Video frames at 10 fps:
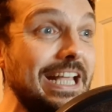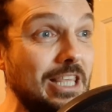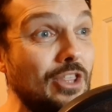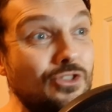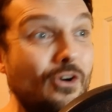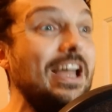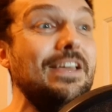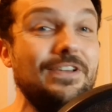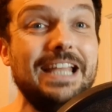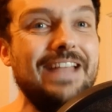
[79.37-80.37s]
It's not
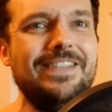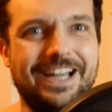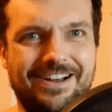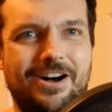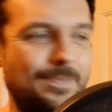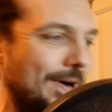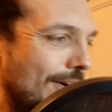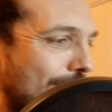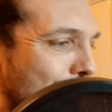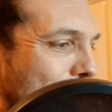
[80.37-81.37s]
even in the car park.